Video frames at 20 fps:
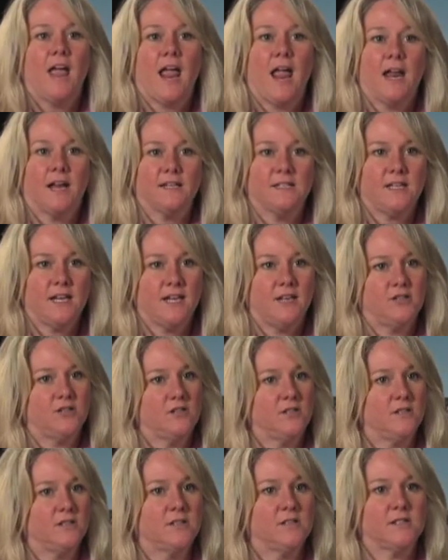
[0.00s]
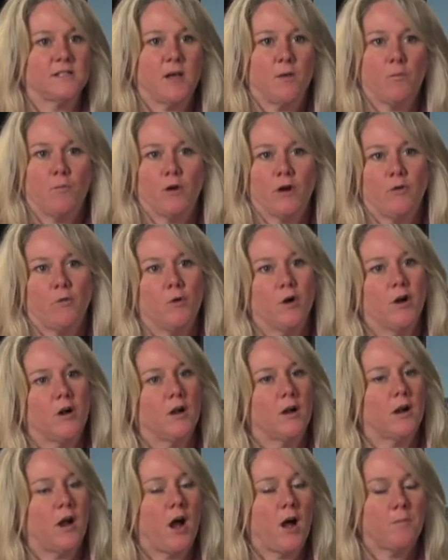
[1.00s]
annotations, summary
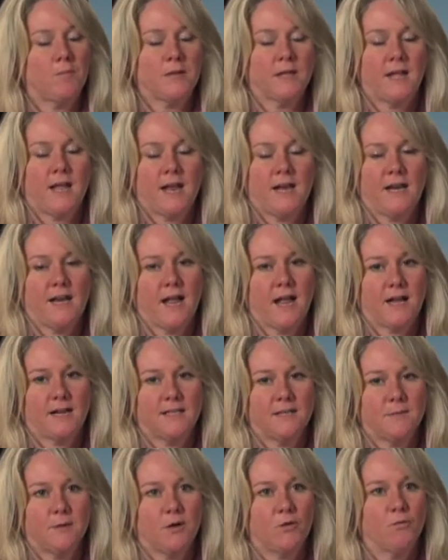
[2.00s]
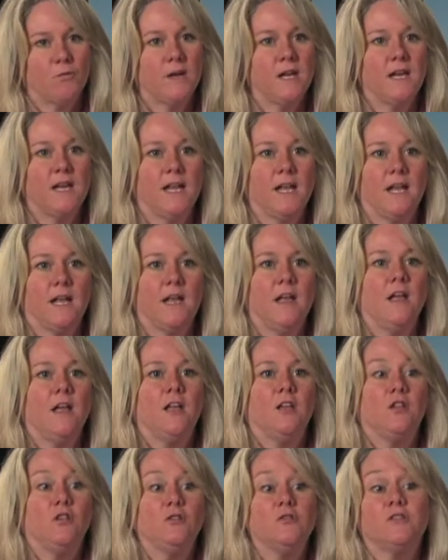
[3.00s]
work, complicated academic reading,
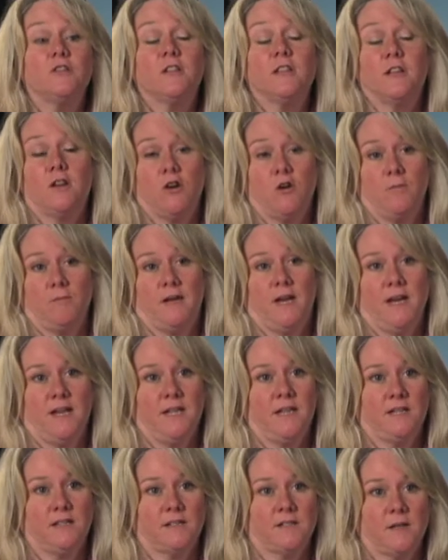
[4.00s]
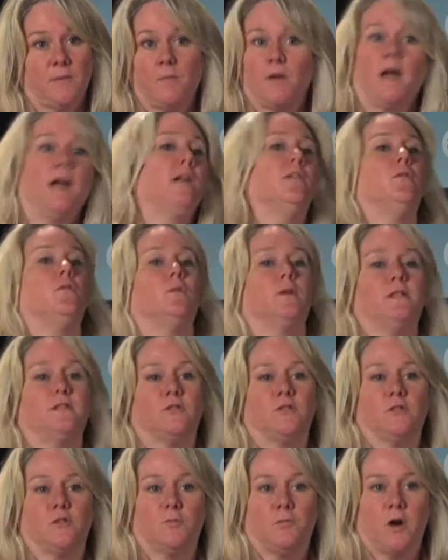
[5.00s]
usually culminating in some kind of a
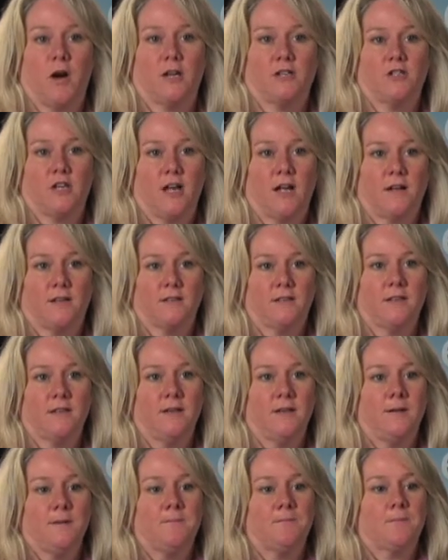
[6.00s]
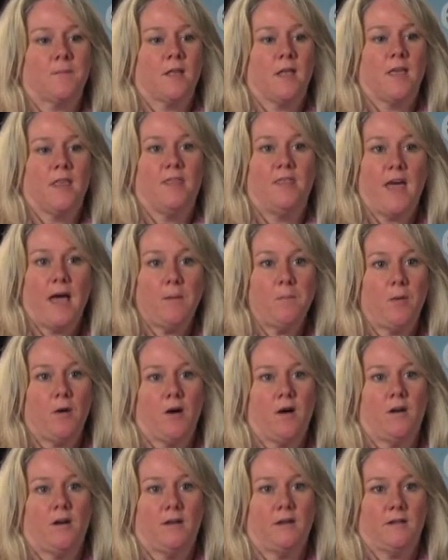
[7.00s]
research project. That
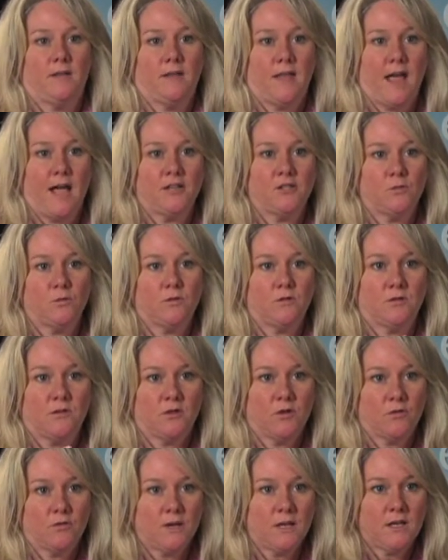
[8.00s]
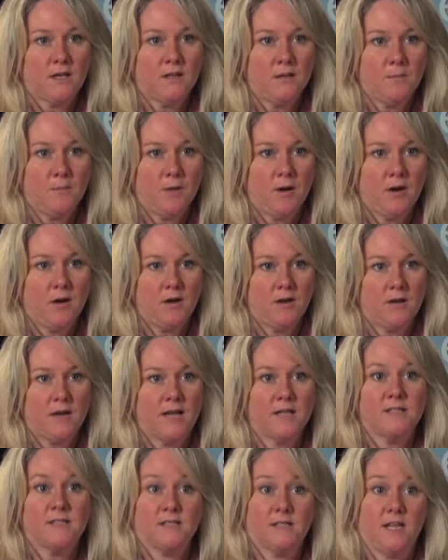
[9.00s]
part, the actual curriculum part,
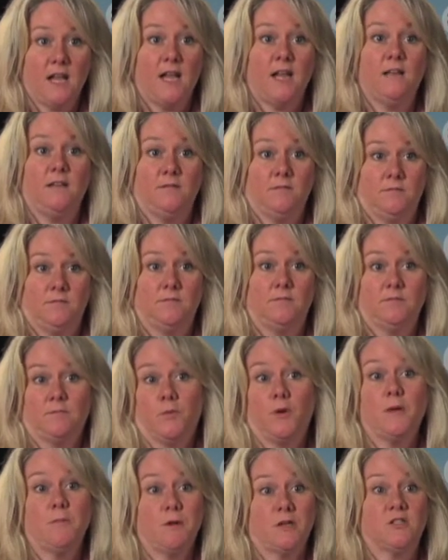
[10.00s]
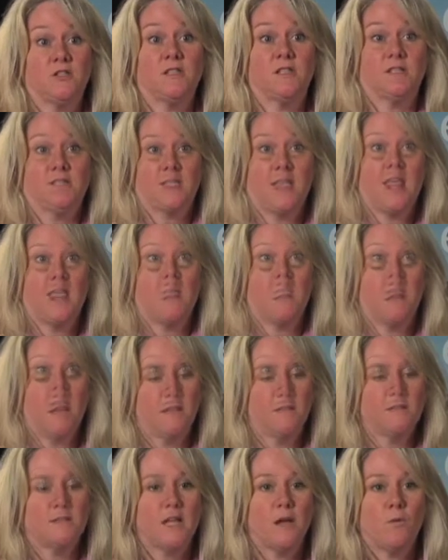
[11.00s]
has stayed pretty much the same.
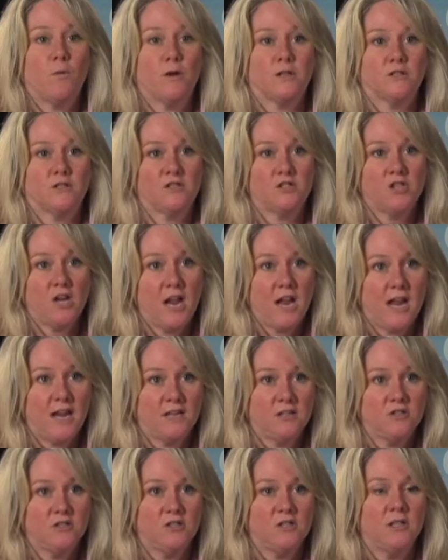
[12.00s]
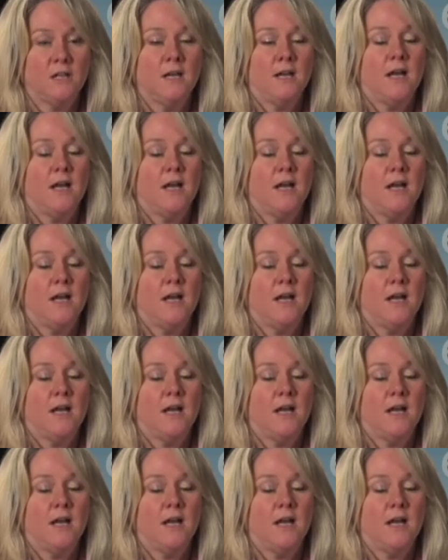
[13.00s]
I'd say what's changed,